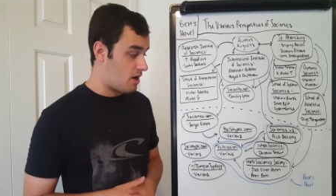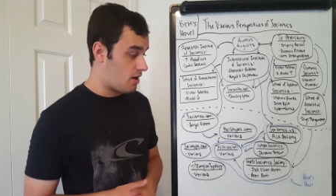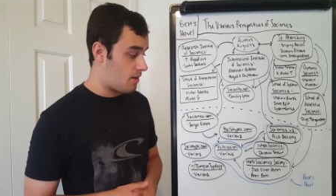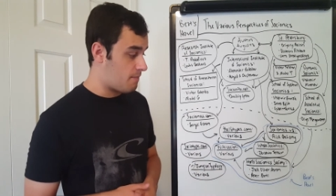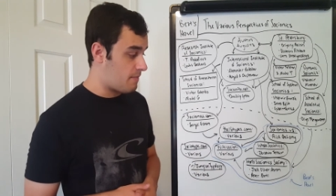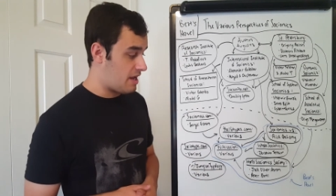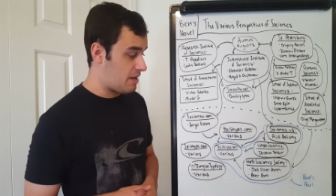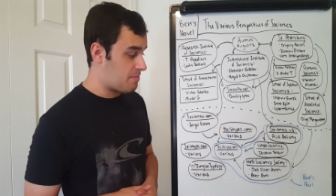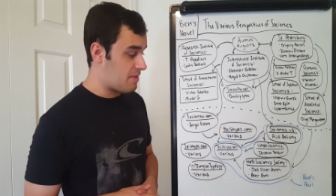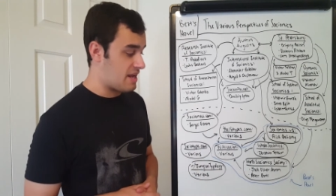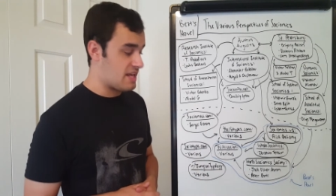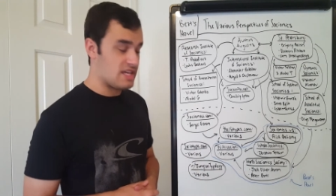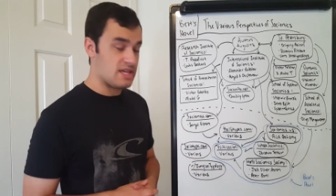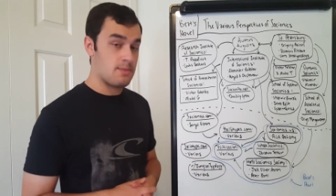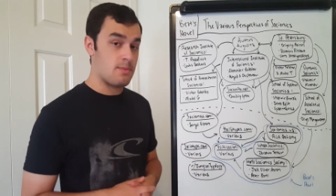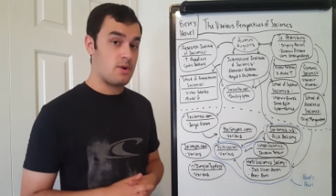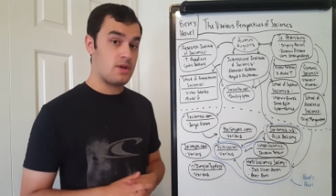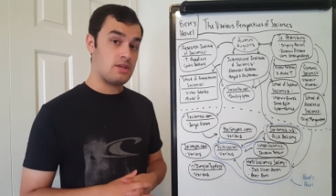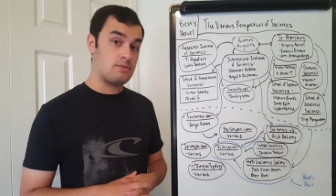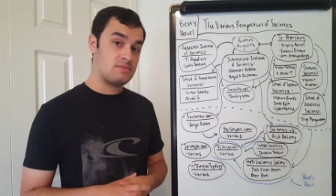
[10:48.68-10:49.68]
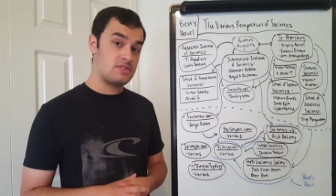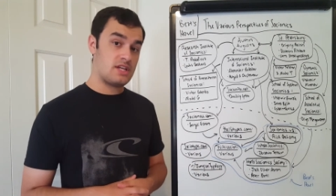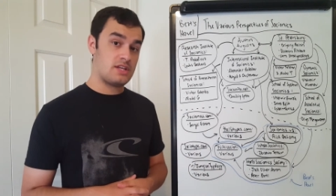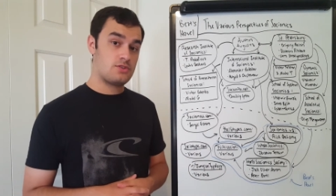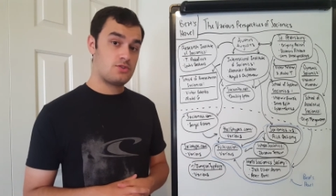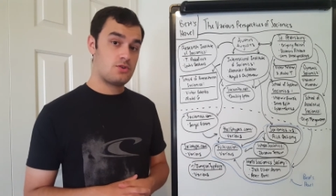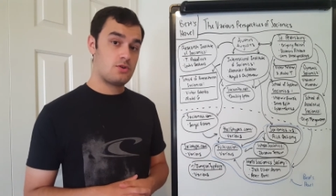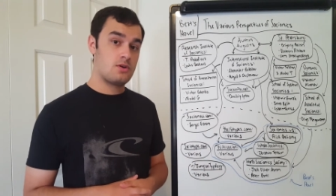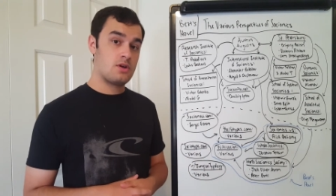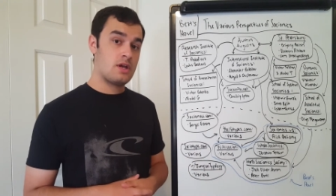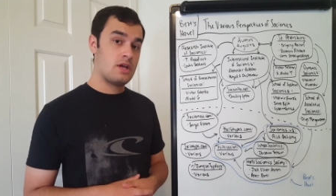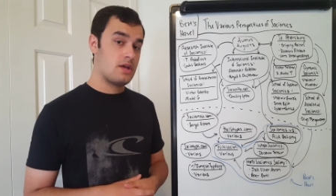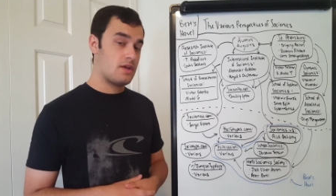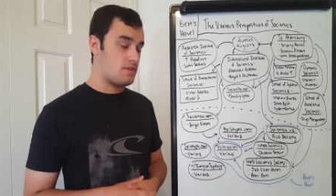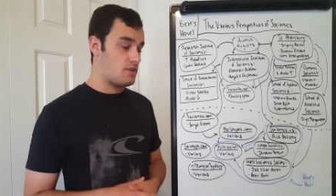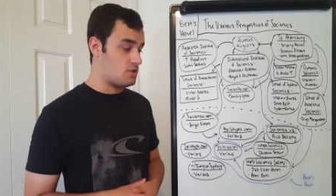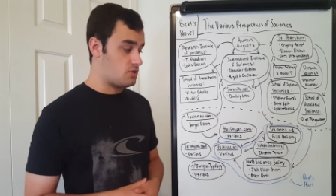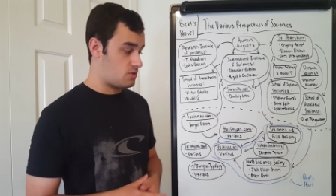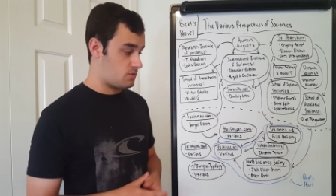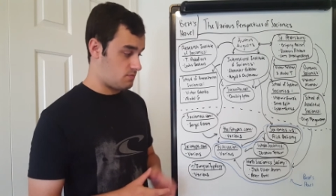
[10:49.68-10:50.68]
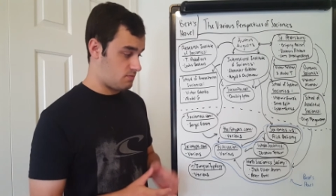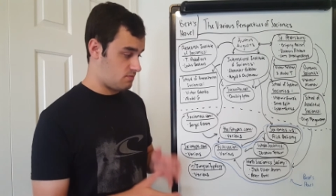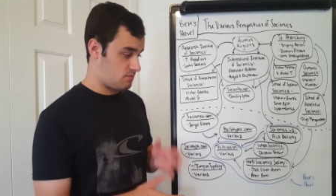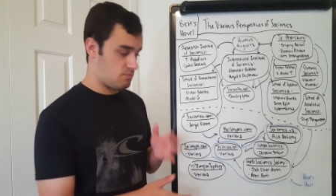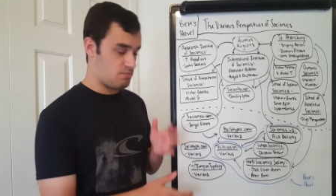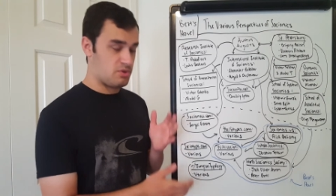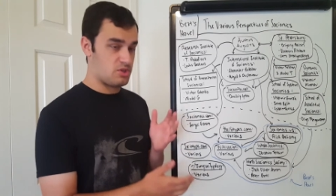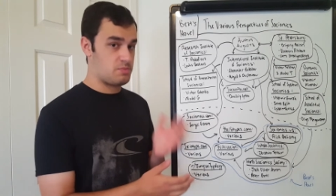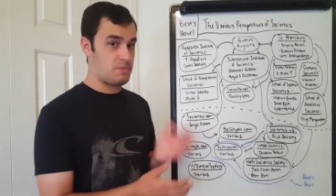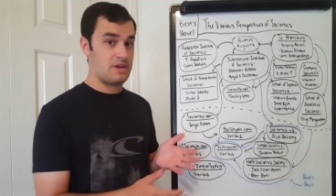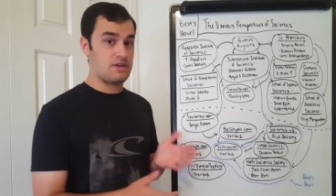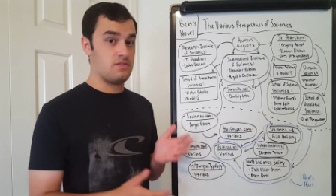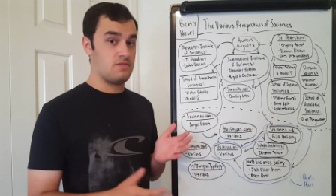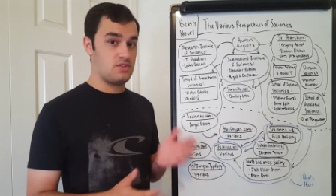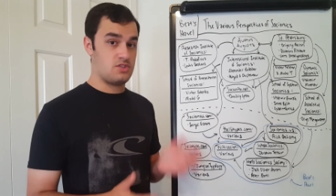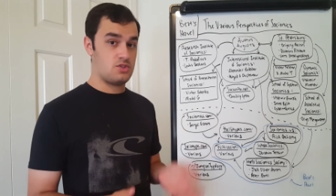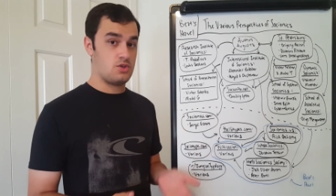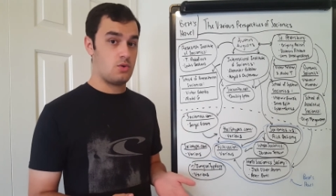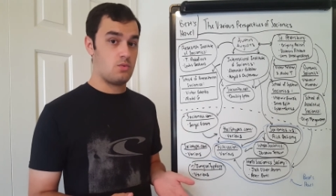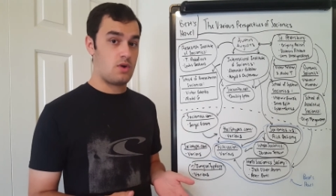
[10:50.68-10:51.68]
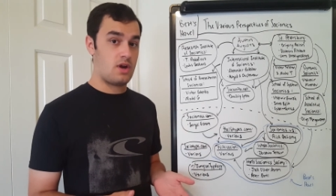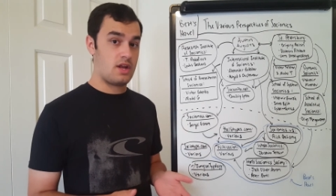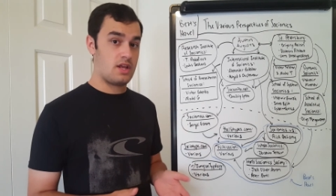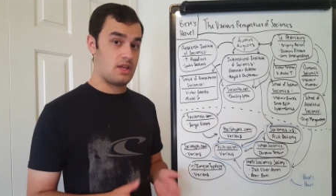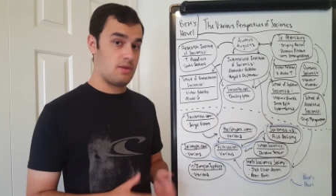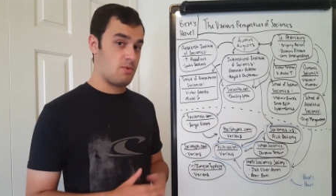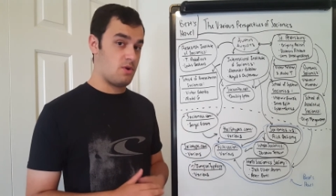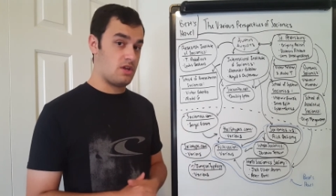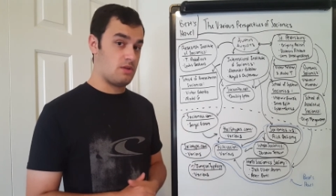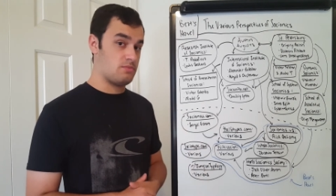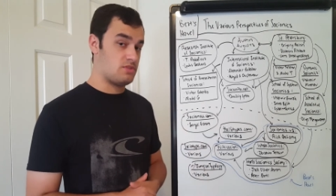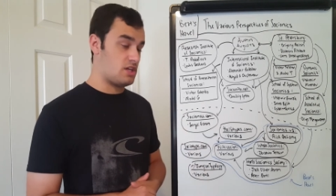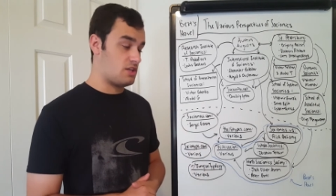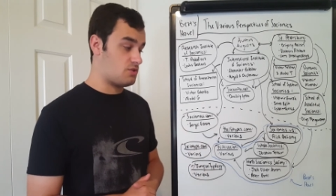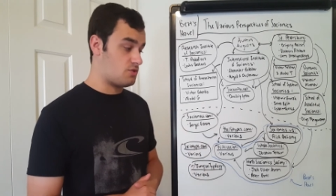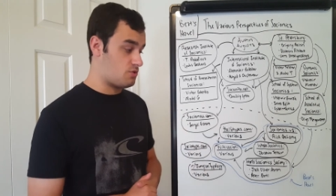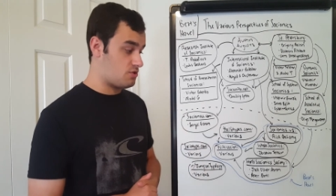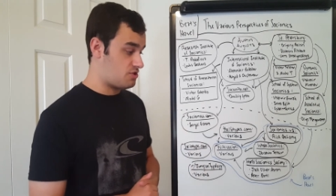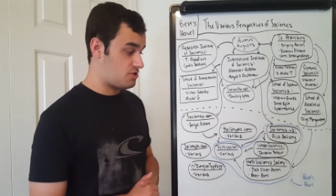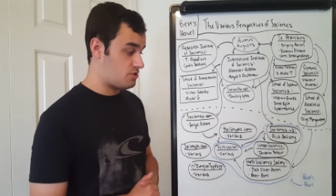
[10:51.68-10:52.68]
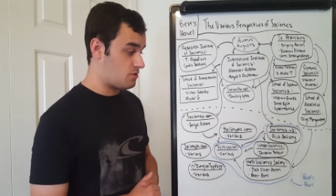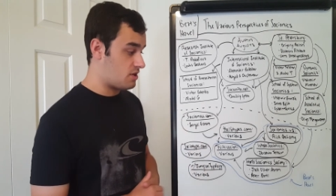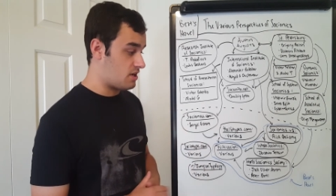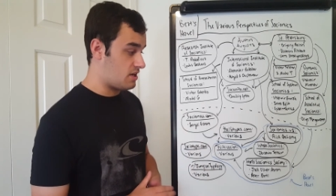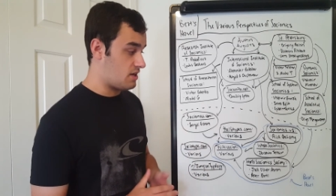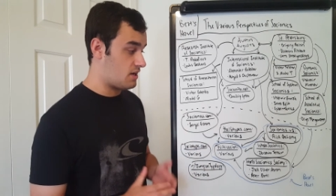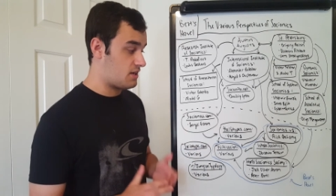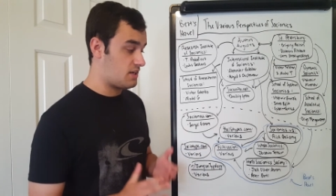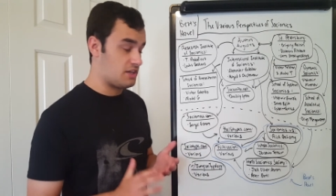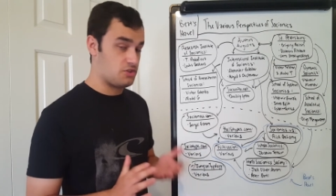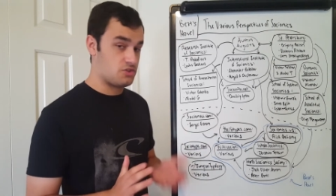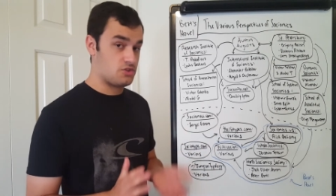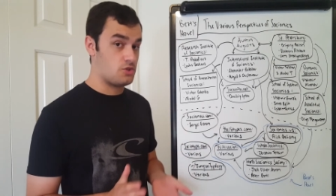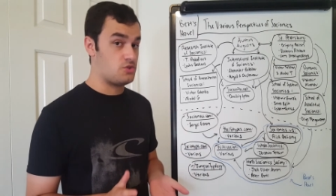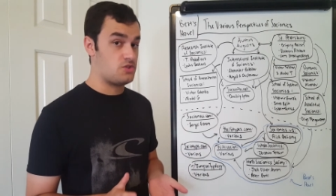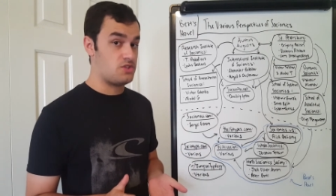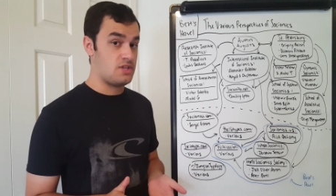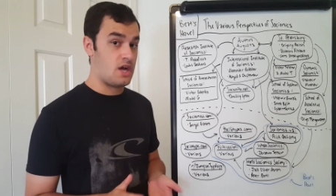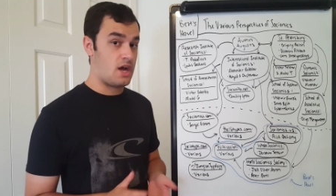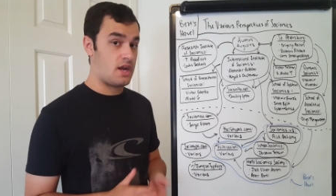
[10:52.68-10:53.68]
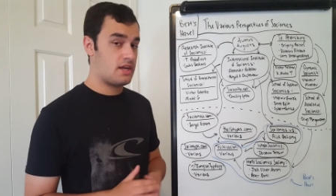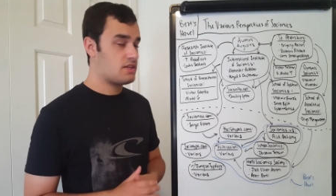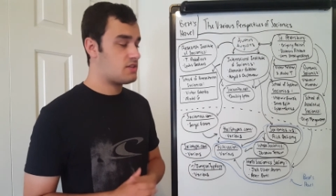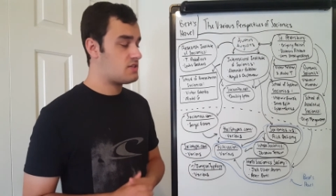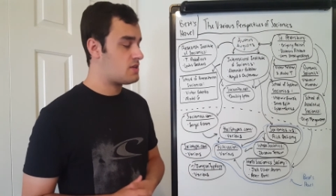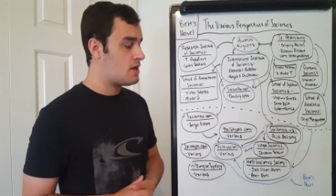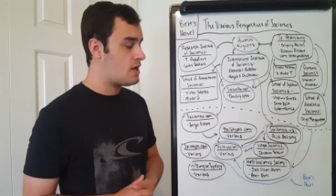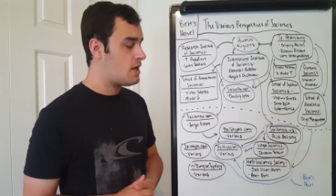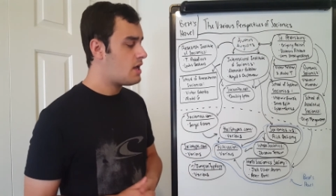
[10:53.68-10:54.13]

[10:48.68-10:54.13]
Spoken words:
made by Ibrahim Tensor. This perspective is still running. Ibrahim Tensor is still conducting Socionics.